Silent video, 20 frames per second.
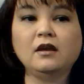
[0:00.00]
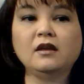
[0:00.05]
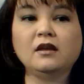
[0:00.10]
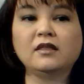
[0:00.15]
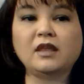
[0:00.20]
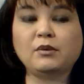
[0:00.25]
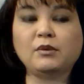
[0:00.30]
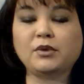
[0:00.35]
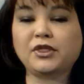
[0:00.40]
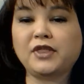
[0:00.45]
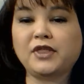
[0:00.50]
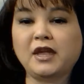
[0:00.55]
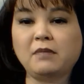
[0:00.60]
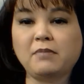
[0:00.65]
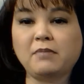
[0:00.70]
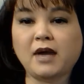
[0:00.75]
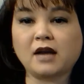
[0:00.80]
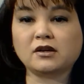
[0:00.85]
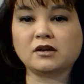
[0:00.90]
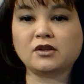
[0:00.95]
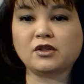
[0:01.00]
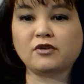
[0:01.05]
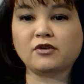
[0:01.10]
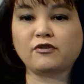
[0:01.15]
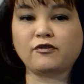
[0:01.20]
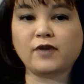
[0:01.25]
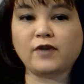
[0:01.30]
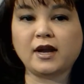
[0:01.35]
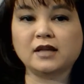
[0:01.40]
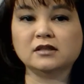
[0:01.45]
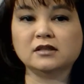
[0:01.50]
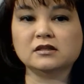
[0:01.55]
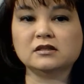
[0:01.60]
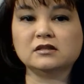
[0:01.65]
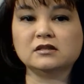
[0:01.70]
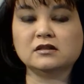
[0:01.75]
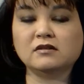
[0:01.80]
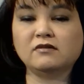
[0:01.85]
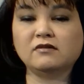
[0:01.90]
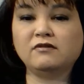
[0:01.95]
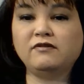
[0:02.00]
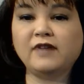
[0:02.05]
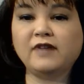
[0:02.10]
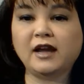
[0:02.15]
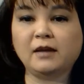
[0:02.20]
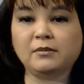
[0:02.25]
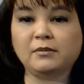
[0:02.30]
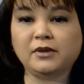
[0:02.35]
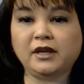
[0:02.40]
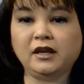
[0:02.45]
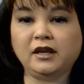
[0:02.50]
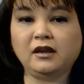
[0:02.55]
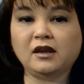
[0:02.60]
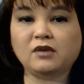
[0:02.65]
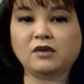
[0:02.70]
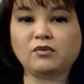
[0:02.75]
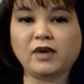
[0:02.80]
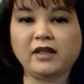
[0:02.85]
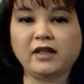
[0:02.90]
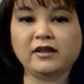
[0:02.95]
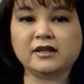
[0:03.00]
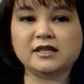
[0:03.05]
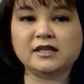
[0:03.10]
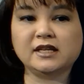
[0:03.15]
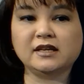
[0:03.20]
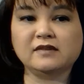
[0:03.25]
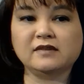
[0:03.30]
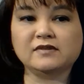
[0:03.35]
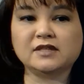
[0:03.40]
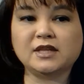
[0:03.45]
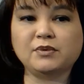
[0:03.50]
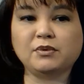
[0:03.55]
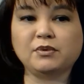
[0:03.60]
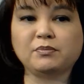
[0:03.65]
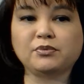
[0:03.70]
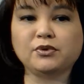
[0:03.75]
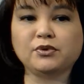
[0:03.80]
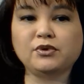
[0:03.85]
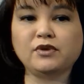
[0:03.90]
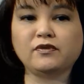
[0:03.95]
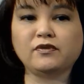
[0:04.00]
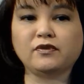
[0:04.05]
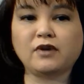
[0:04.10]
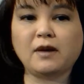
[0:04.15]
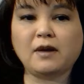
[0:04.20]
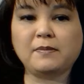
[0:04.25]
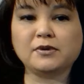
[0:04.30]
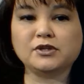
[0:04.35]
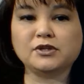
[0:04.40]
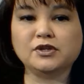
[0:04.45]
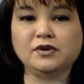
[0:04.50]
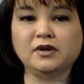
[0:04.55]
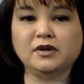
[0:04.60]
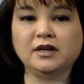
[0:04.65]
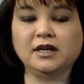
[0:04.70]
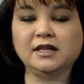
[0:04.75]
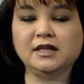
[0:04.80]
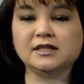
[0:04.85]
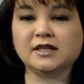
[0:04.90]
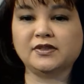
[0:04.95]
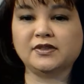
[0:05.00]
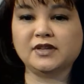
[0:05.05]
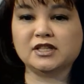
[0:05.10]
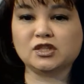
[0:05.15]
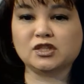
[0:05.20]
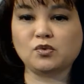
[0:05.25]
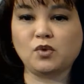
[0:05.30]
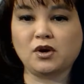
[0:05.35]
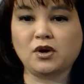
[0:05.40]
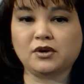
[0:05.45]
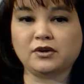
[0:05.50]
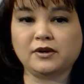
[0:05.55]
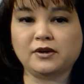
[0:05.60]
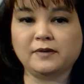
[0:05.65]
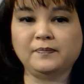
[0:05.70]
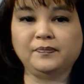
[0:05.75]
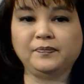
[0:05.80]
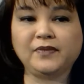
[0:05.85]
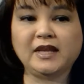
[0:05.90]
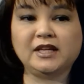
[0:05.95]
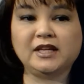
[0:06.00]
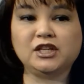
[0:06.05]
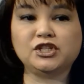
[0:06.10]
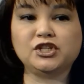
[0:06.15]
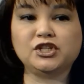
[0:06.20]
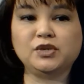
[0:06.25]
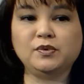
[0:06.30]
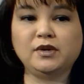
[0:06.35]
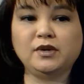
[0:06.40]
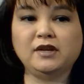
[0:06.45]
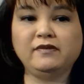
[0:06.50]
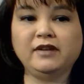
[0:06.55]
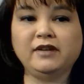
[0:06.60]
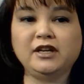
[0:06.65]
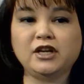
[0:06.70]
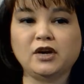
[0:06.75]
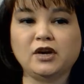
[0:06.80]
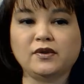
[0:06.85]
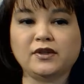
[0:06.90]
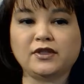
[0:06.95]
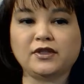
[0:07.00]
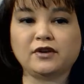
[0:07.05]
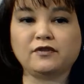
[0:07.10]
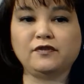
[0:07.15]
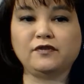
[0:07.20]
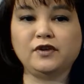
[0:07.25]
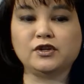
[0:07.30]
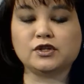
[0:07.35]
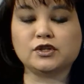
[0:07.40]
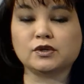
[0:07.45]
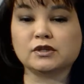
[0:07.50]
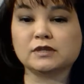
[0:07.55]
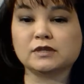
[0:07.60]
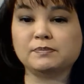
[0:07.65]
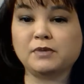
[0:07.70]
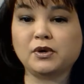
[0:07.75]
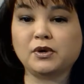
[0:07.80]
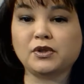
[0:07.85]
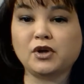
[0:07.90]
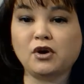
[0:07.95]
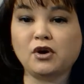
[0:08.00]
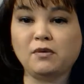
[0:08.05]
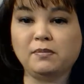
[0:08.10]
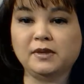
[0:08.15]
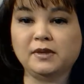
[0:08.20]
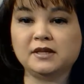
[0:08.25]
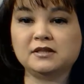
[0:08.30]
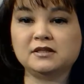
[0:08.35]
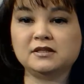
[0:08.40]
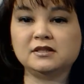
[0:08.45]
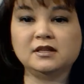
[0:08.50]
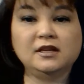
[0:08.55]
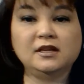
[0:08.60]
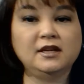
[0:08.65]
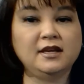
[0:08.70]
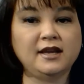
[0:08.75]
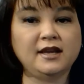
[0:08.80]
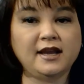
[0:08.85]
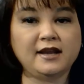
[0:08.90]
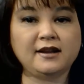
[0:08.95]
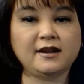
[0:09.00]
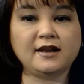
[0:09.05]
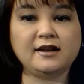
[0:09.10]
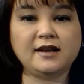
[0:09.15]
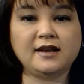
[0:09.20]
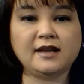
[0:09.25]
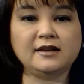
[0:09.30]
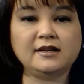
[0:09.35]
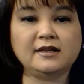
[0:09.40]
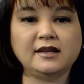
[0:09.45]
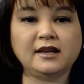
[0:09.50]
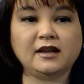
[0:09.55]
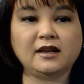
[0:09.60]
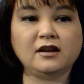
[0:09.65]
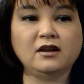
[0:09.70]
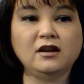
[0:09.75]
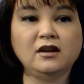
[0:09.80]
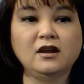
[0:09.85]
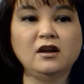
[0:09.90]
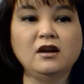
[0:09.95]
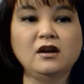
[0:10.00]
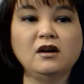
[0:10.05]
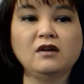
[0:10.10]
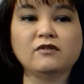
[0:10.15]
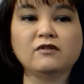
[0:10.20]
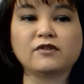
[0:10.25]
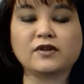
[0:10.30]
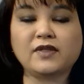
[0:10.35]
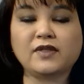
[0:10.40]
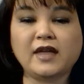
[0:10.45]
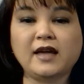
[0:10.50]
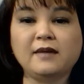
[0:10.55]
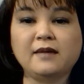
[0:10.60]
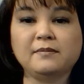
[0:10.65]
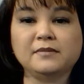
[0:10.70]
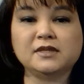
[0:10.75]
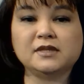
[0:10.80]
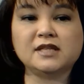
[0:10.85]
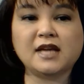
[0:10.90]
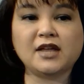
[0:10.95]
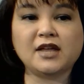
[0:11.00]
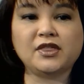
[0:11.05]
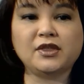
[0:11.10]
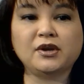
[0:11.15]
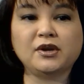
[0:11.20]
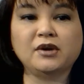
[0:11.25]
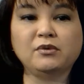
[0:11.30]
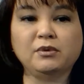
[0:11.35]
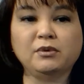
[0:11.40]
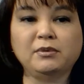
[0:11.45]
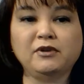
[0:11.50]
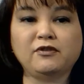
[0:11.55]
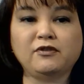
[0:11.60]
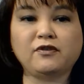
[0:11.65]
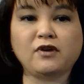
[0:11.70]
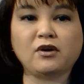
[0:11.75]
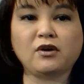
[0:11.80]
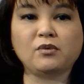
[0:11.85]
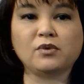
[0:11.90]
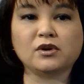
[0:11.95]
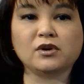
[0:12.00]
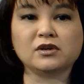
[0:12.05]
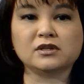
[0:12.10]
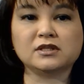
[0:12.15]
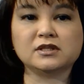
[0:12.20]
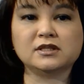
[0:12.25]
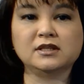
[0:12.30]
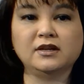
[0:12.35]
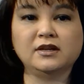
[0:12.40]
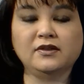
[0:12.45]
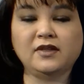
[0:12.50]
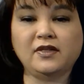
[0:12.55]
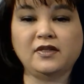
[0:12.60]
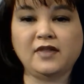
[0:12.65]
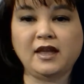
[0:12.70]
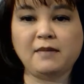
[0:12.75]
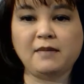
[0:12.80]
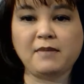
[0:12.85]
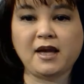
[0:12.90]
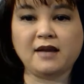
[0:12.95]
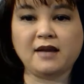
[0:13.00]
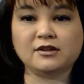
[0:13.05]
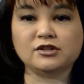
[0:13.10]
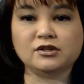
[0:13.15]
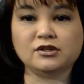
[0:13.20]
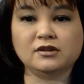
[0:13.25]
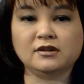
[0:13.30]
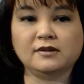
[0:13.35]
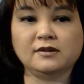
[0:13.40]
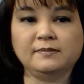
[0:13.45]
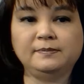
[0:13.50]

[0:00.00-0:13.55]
They will think back to their friends, family, and relatives. They will brood over opportunities that they squandered and intuitively know that their future is both hopeless and unending. For them, death will be far worse than they imagined.